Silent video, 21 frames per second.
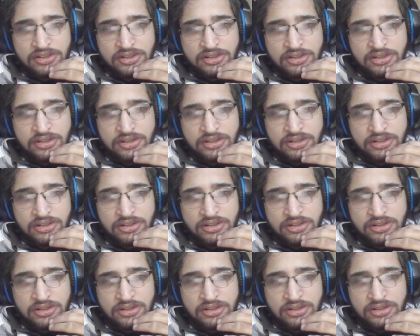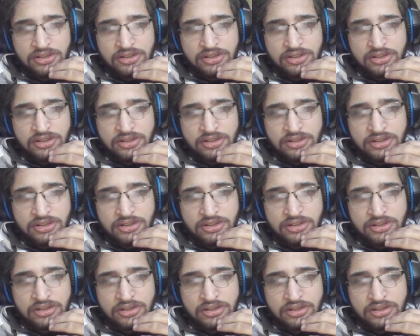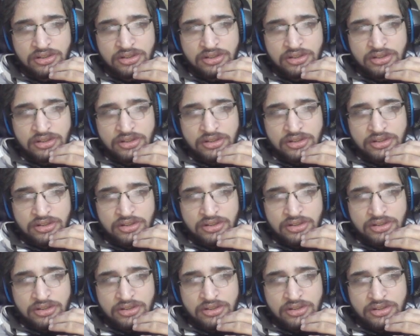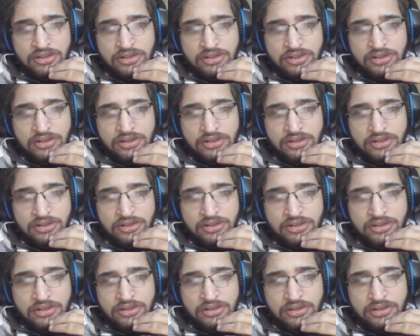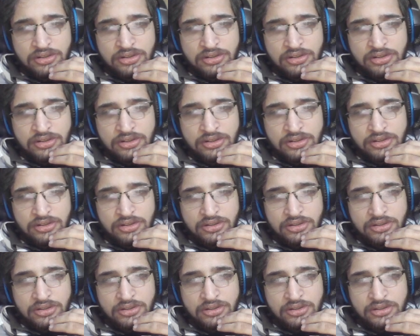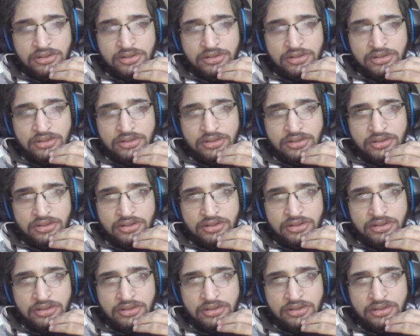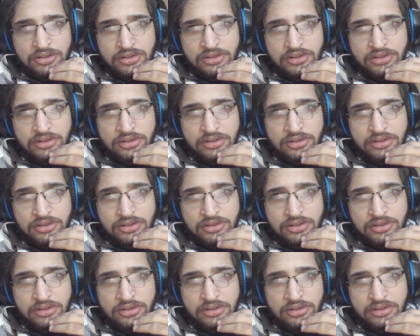Nobody speaks.